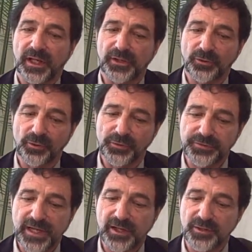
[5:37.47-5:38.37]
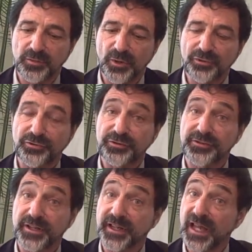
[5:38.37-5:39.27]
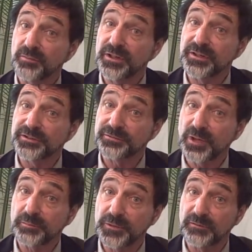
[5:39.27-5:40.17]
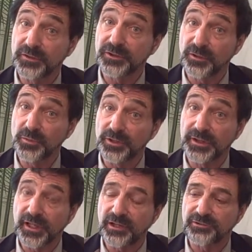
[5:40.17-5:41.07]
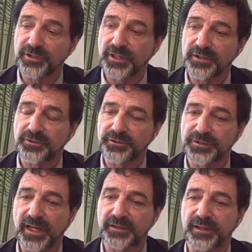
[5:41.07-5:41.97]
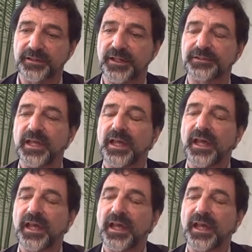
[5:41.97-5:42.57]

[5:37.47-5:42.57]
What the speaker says: and holds down emotions that can be disruptive in communication and understanding things.